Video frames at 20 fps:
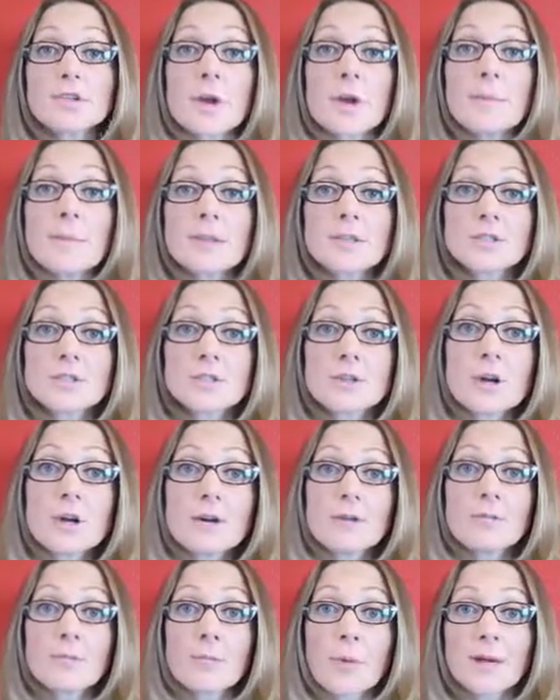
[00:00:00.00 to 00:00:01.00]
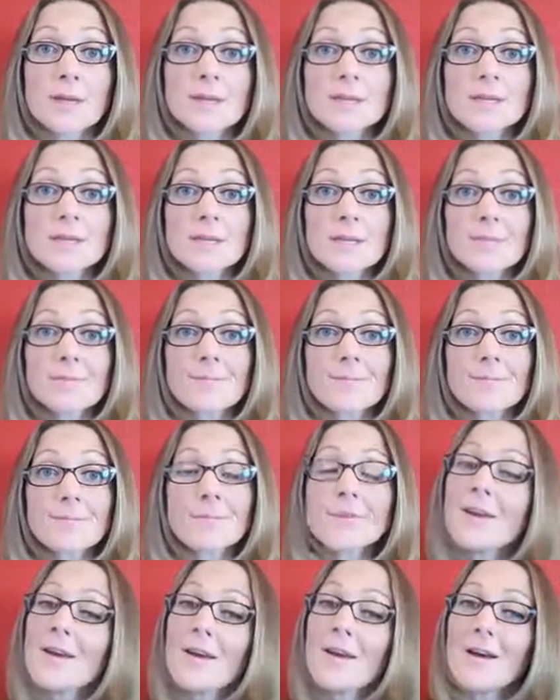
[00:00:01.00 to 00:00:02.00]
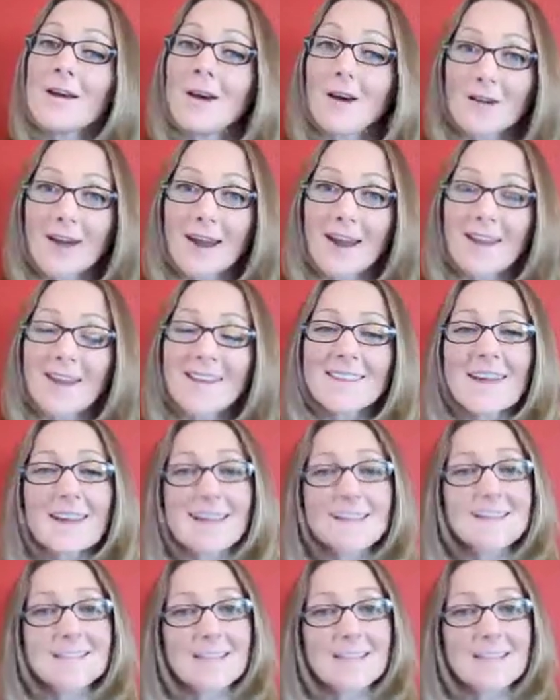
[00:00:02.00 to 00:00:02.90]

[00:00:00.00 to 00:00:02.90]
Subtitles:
trimester of pregnancy. All right, that